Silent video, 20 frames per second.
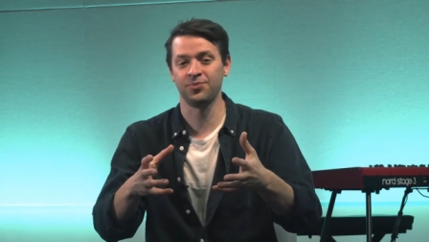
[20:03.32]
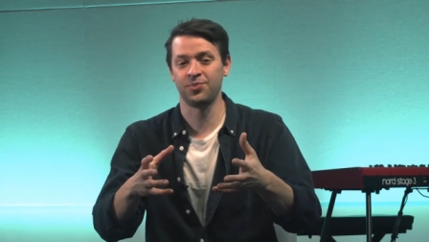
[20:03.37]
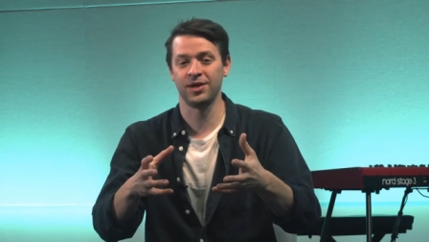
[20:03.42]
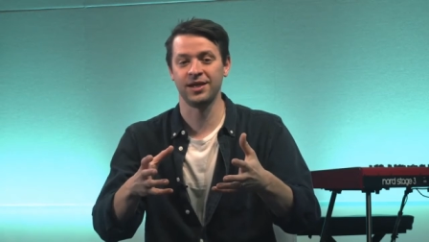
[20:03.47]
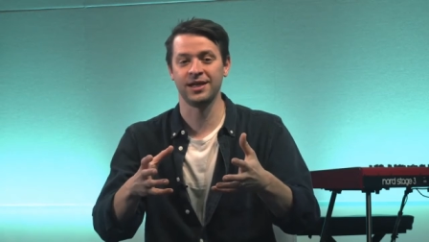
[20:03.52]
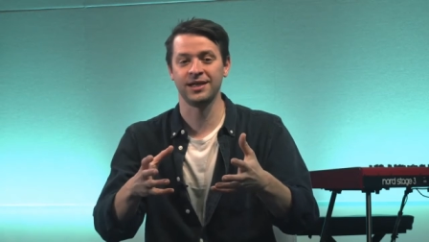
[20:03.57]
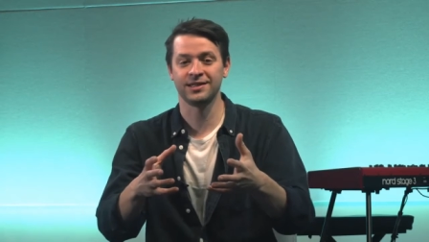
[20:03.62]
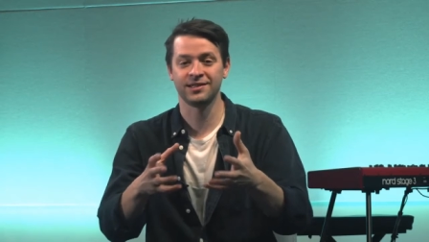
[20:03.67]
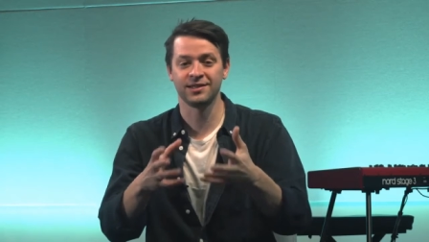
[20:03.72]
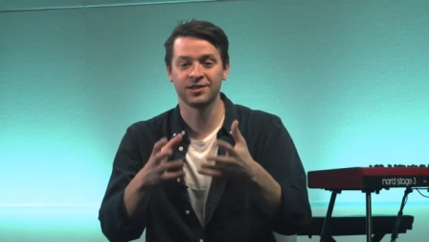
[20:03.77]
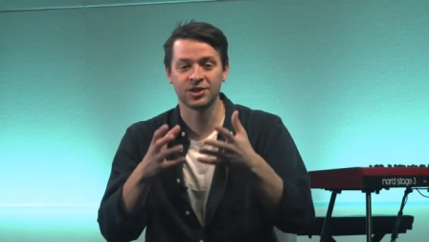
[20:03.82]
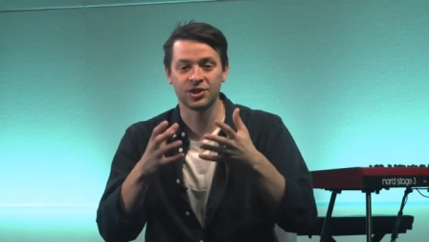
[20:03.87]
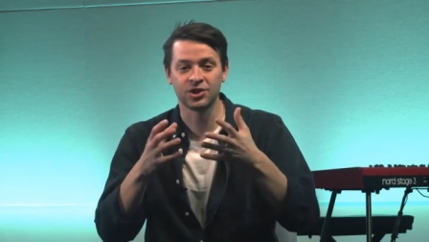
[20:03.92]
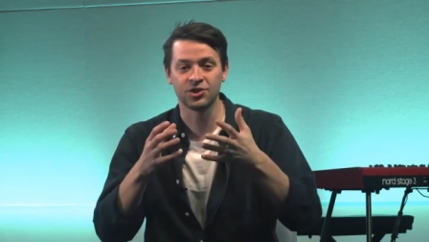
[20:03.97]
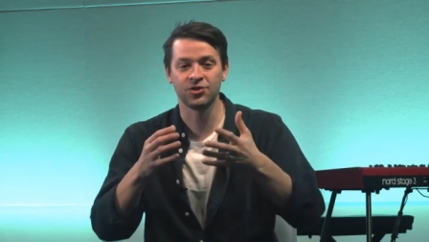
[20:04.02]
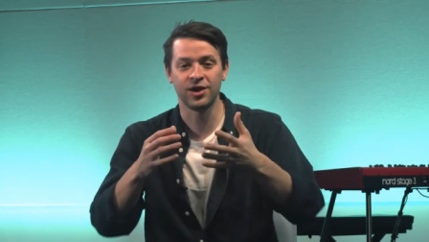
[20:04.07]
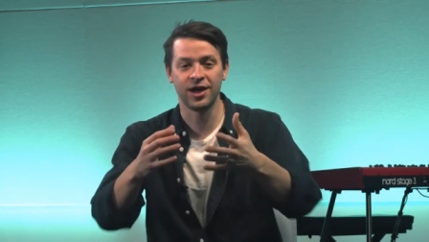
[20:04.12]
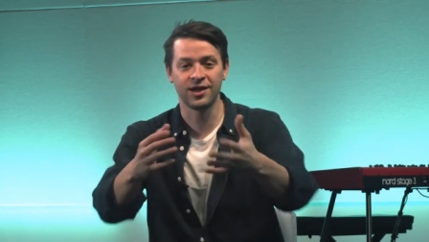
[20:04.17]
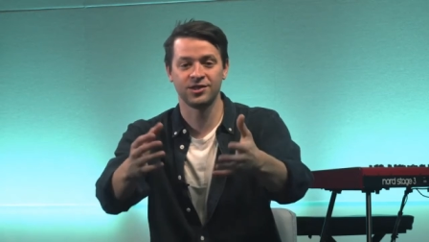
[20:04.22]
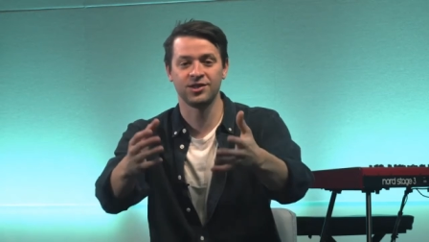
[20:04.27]
peace that
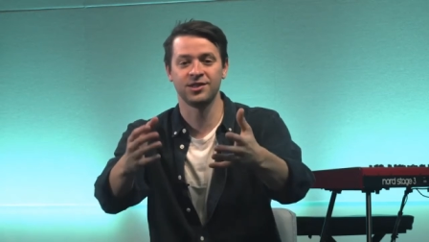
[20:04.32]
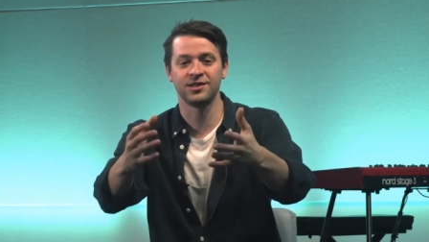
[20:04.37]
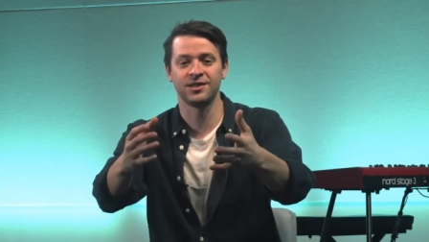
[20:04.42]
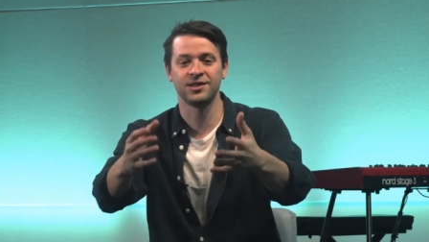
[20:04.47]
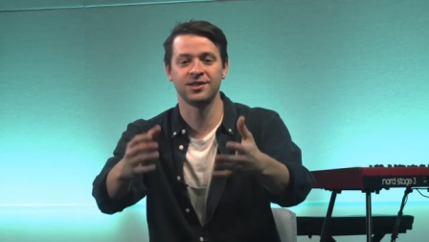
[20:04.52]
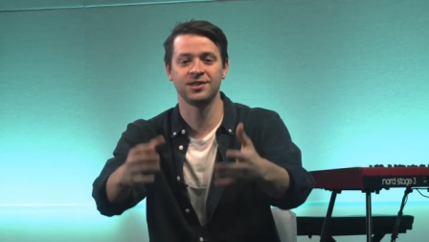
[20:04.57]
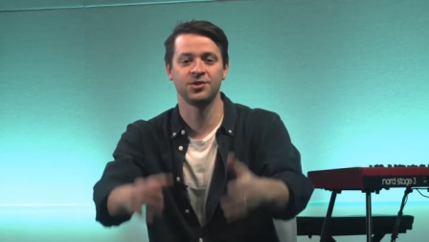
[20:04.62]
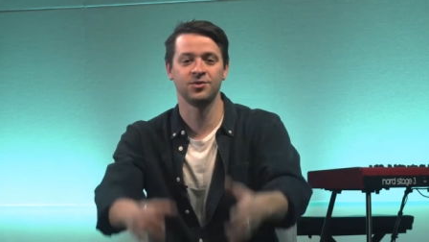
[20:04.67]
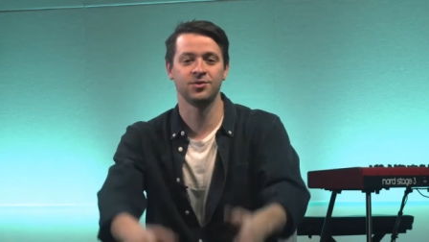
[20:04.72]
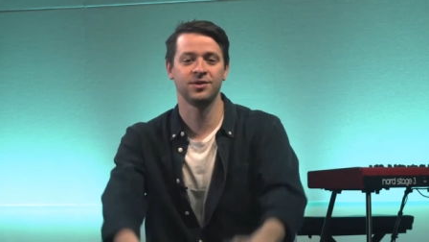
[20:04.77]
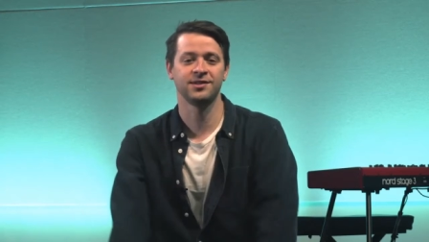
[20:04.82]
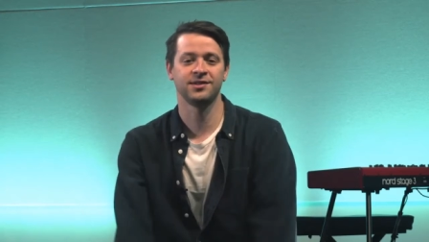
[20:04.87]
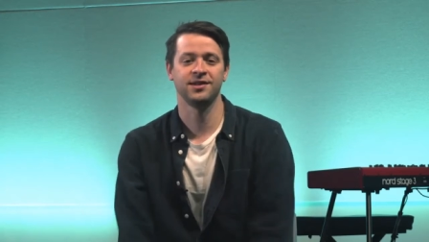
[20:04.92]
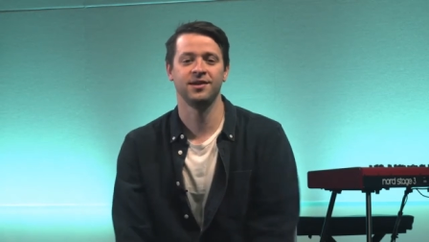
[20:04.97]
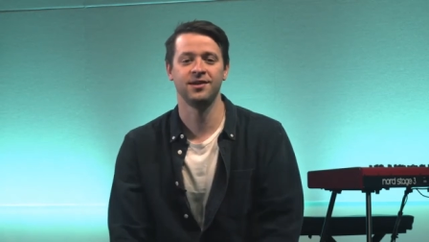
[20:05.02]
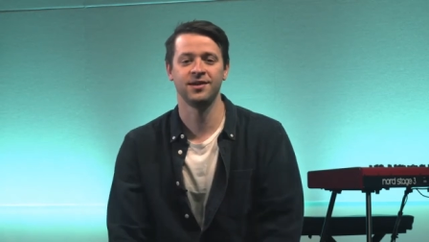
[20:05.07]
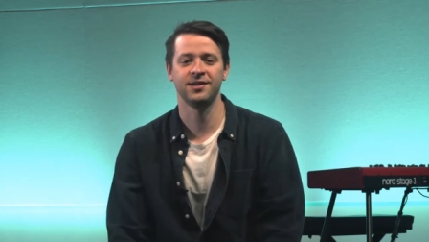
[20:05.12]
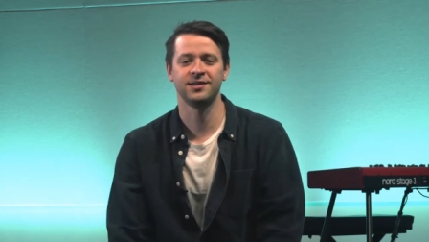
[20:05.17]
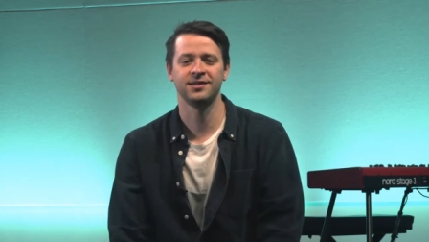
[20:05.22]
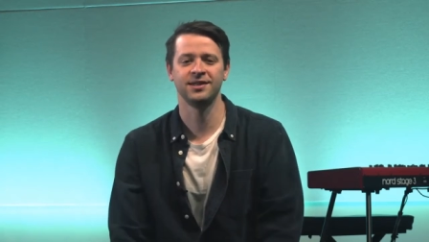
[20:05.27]
stretches into
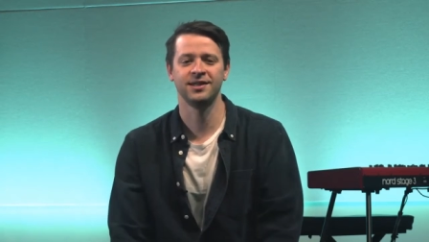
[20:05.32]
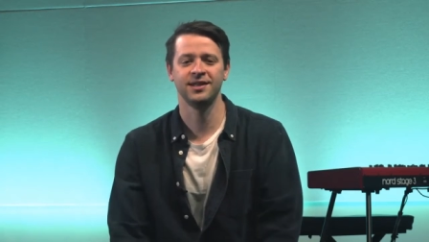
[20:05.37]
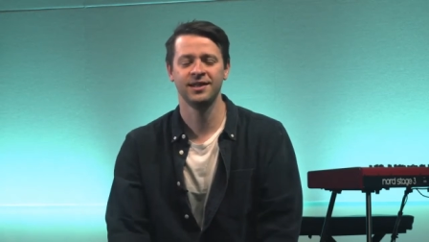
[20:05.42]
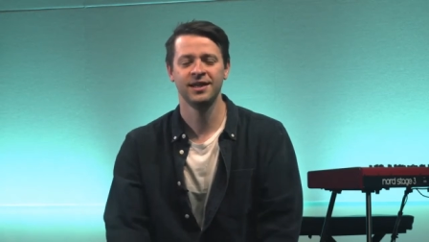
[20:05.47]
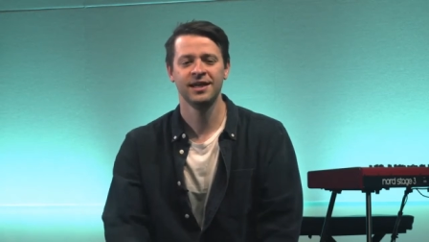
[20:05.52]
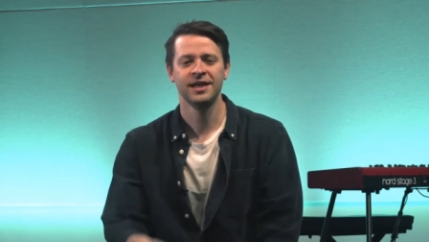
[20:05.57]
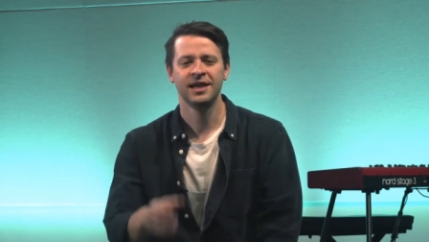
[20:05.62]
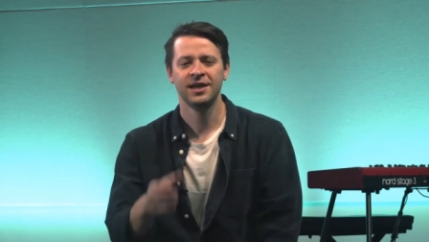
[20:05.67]
eternity.